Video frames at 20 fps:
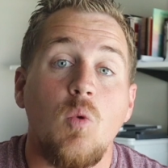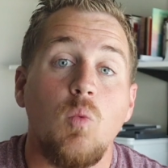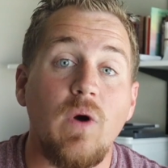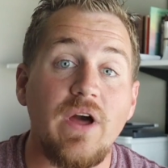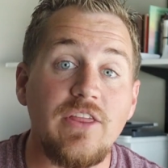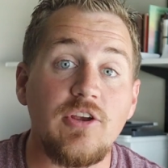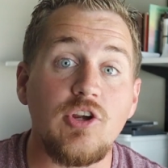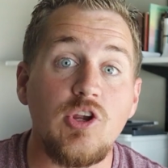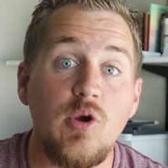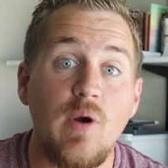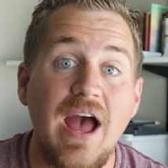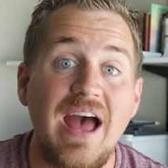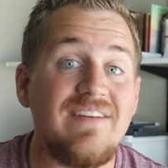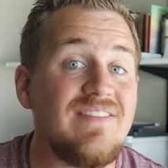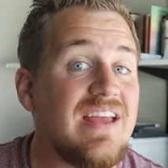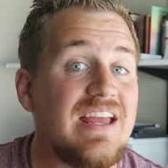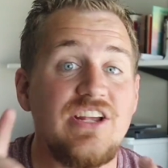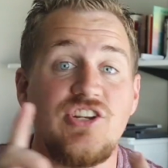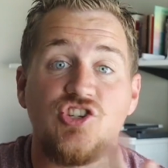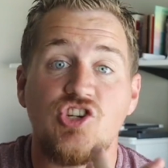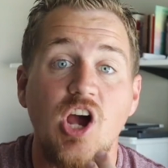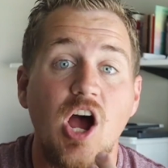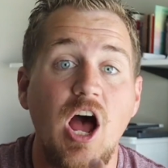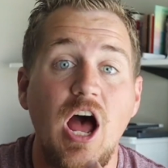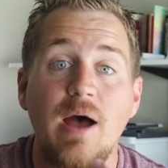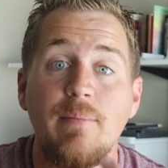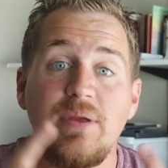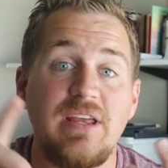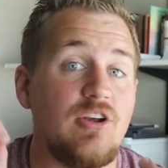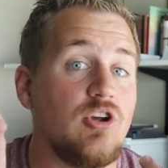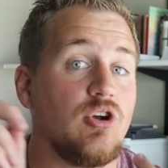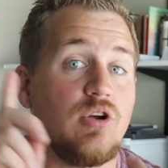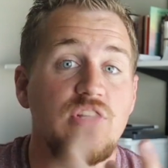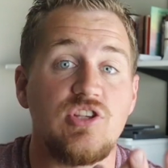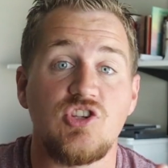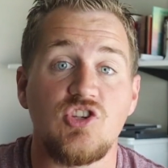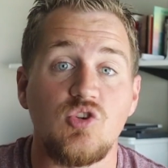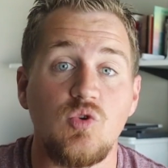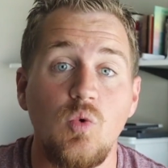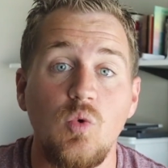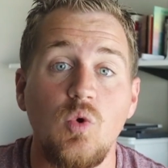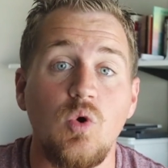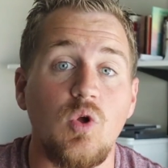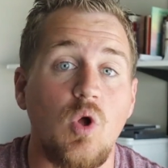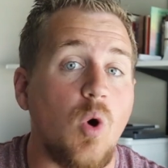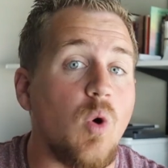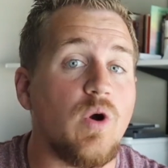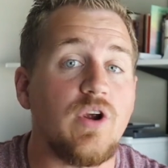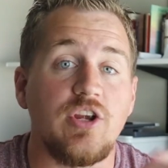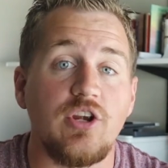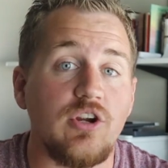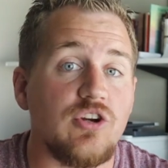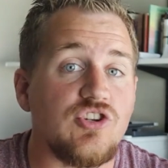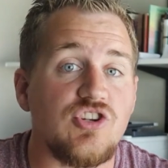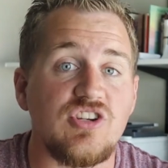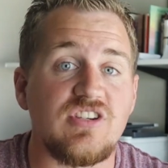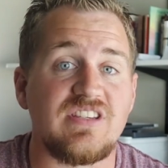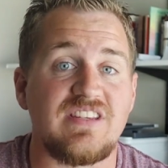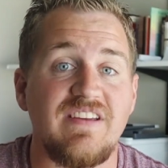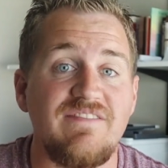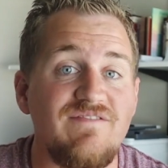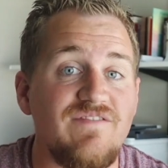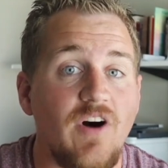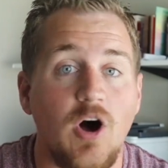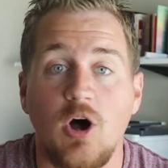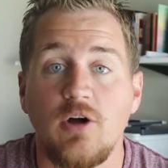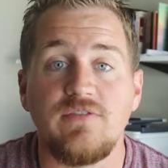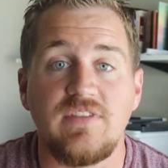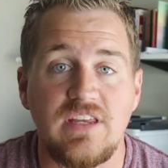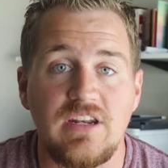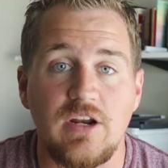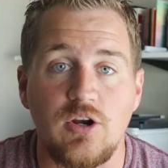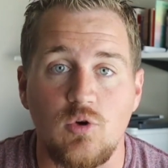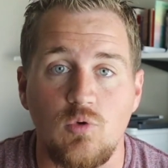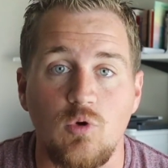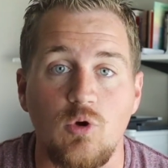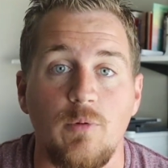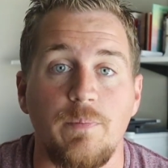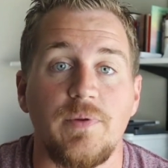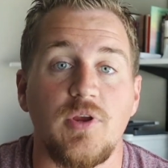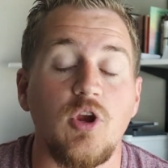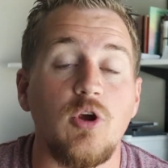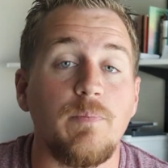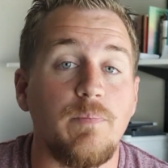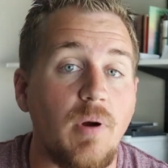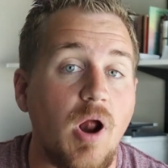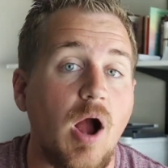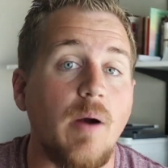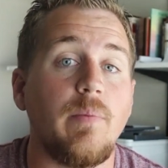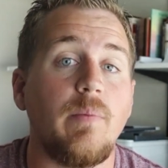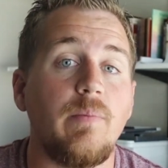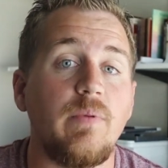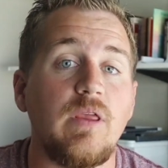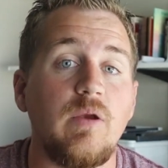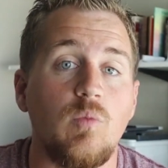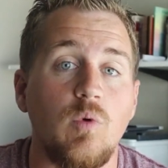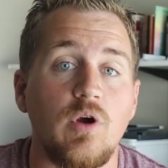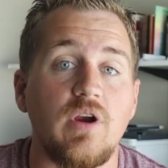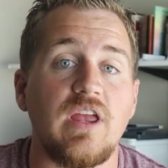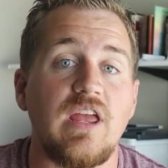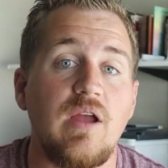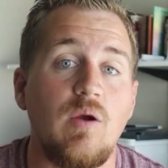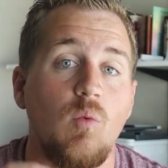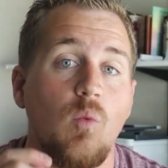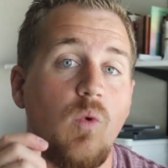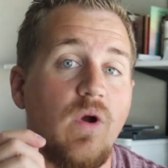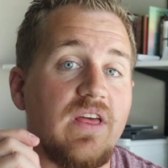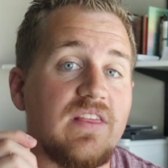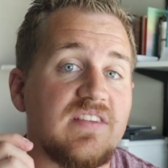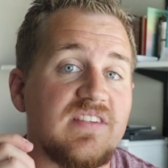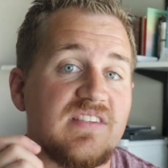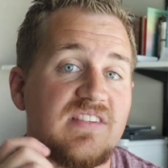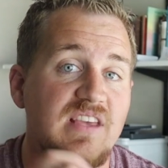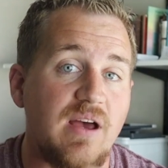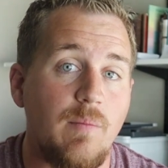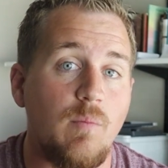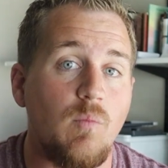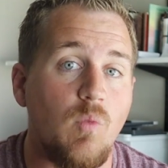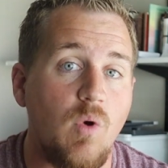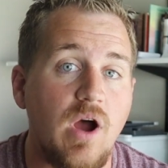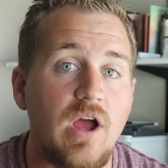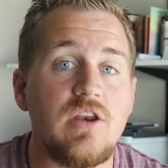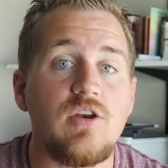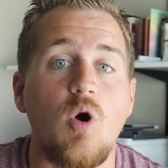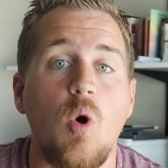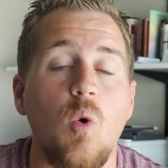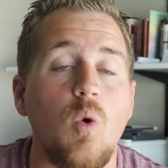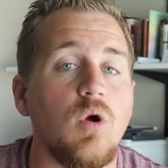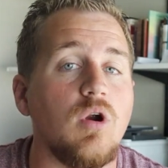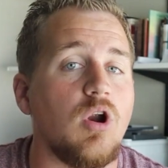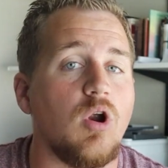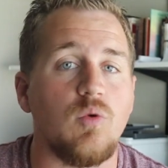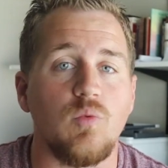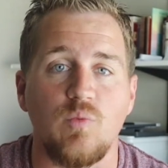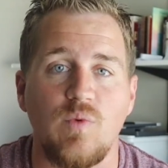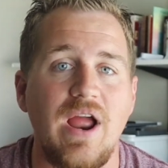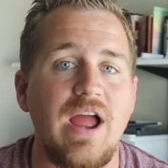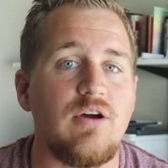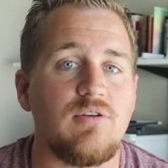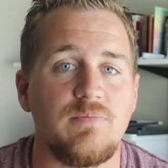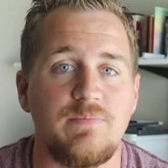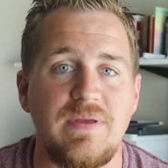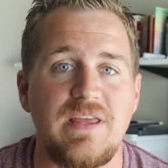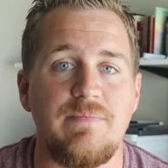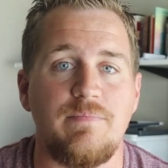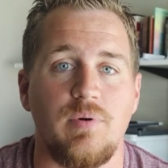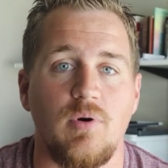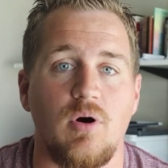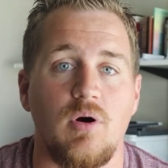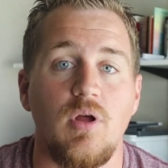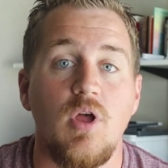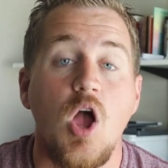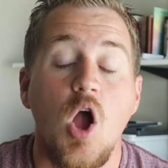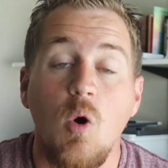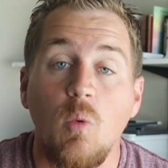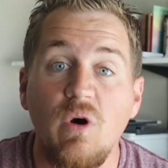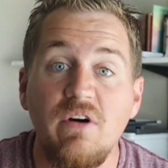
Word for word: Whether you have a job, you're in school, or you're just involved in a group, you're probably working with someone or around people.